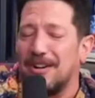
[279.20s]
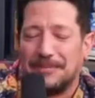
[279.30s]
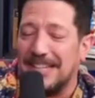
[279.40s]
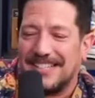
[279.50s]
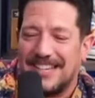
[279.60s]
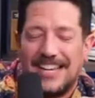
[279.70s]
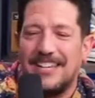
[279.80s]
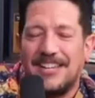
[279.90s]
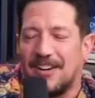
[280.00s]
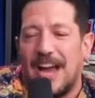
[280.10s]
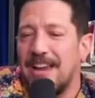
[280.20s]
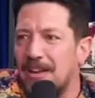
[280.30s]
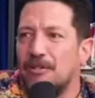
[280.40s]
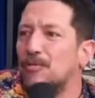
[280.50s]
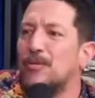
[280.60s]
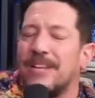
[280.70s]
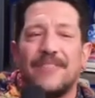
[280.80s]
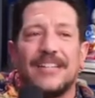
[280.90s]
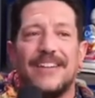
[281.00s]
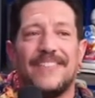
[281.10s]
please. You know, I know you would
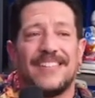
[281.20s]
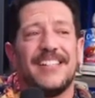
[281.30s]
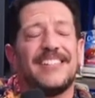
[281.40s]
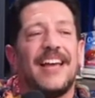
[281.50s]
never laugh at this.